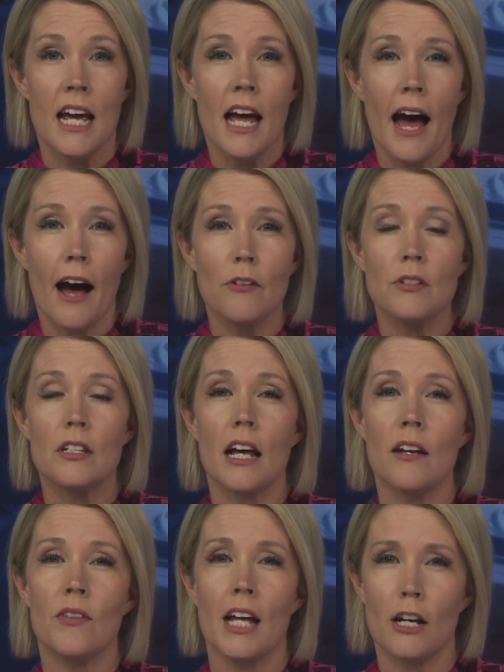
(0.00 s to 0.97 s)
outside of
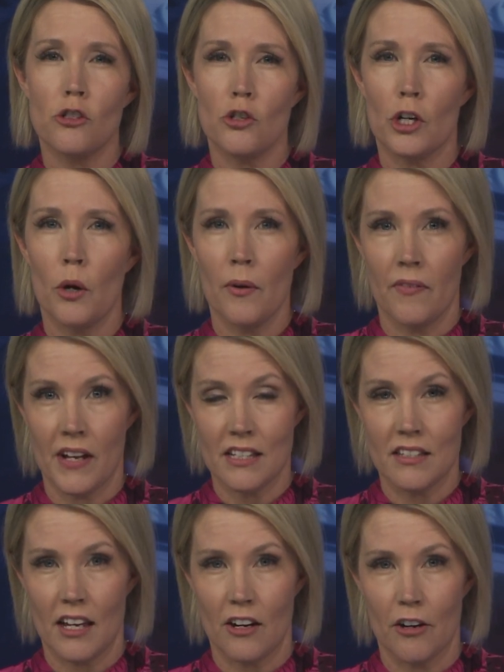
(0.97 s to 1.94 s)
the ExtraCo Event
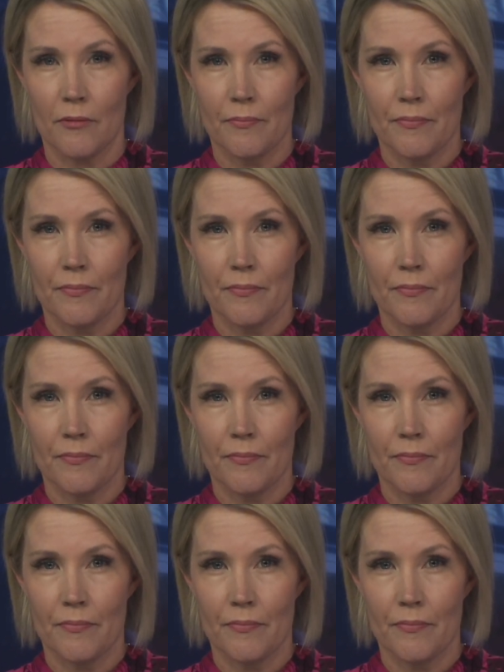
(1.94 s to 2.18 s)
Center.